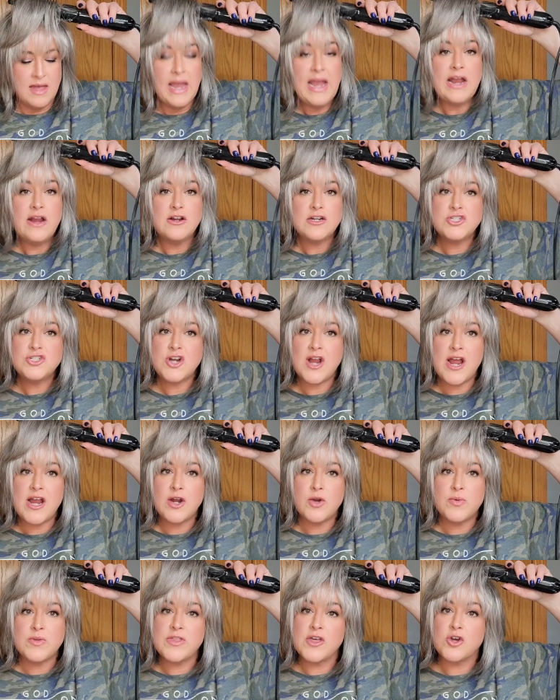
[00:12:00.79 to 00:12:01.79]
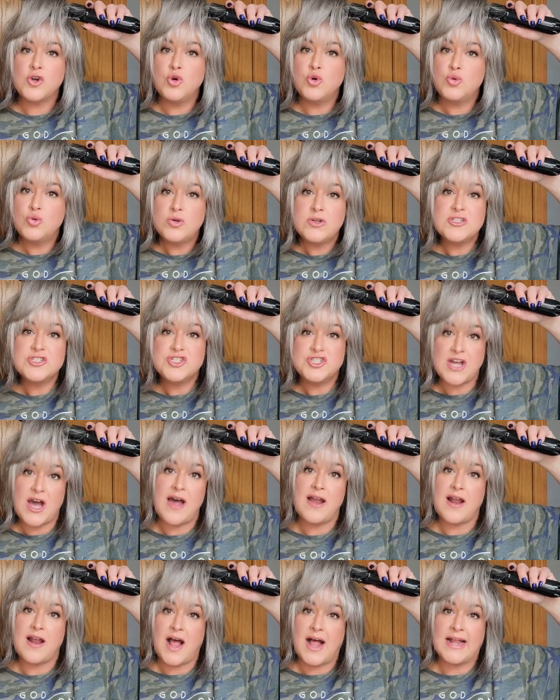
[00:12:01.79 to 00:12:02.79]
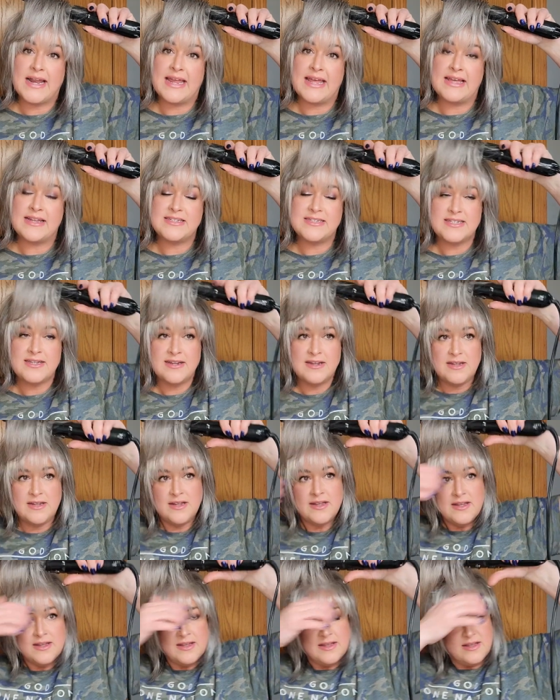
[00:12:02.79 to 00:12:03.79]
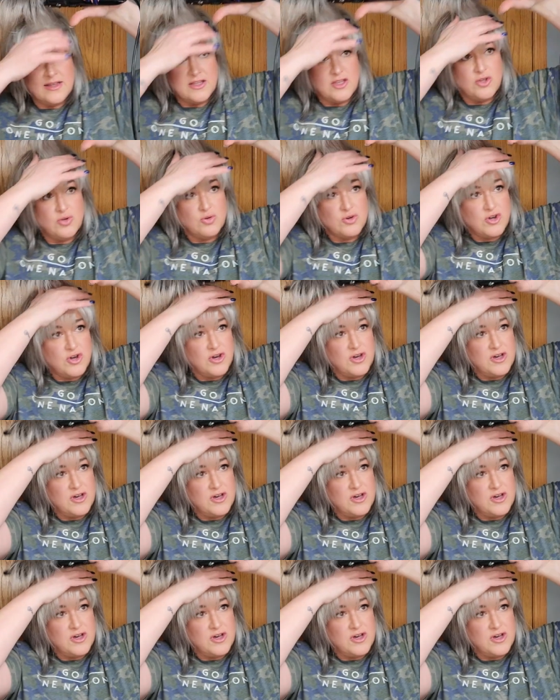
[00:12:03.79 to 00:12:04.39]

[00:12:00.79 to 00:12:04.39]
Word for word: hair dryer with a cool shot on it, you